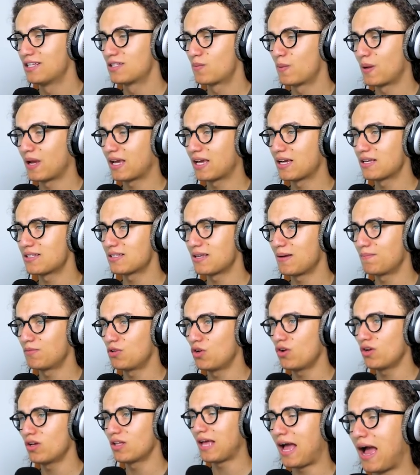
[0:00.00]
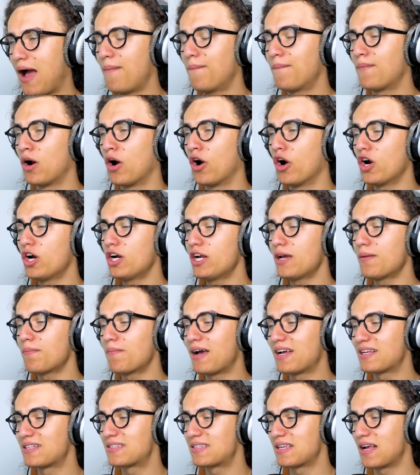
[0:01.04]
It's because I'm hurting
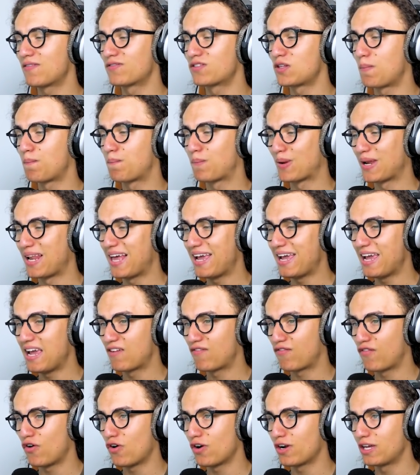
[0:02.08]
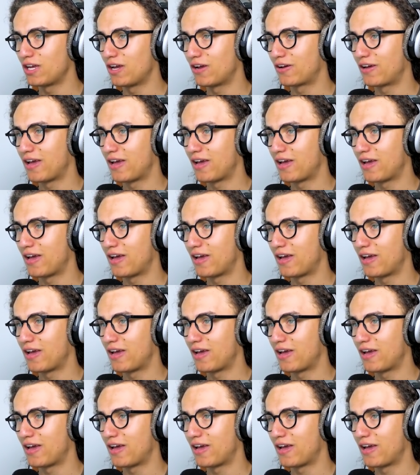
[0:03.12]
myself to play it for you